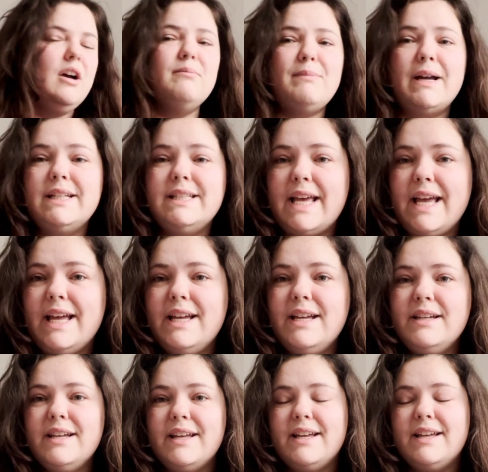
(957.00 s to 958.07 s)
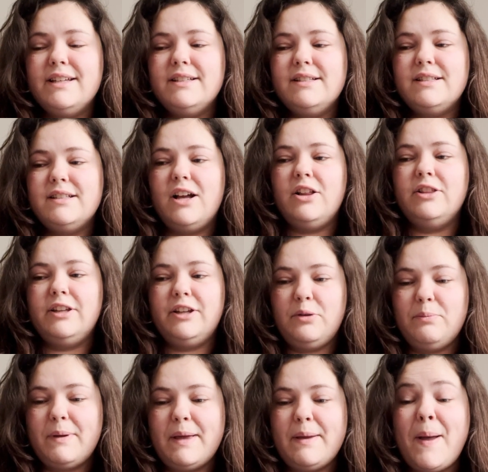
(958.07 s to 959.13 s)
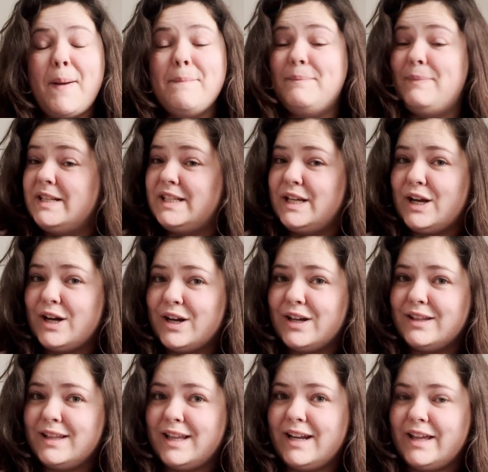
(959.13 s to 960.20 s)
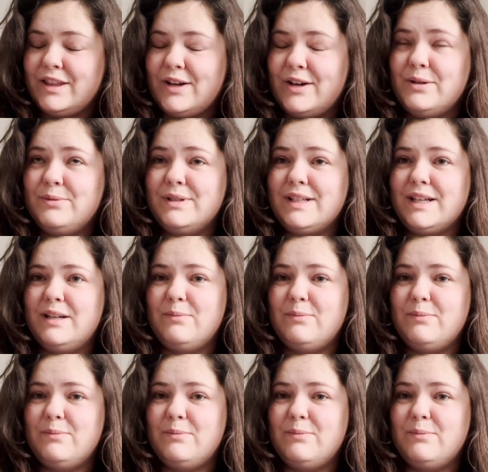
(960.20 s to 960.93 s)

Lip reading: My day is a little bit busier than I thought it was gonna